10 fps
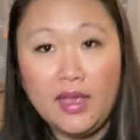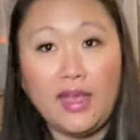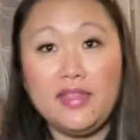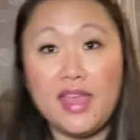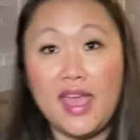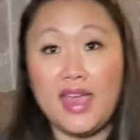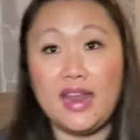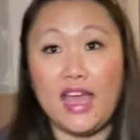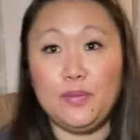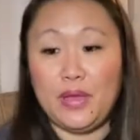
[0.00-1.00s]
And then
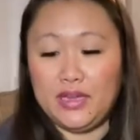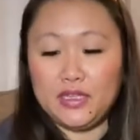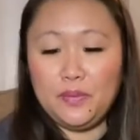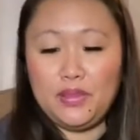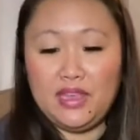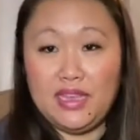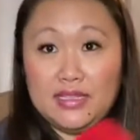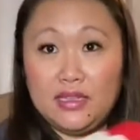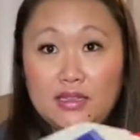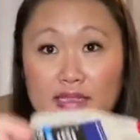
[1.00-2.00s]
I picked up
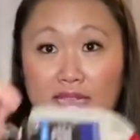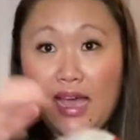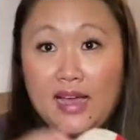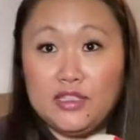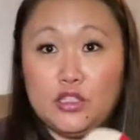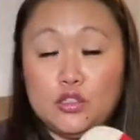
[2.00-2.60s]
these socks.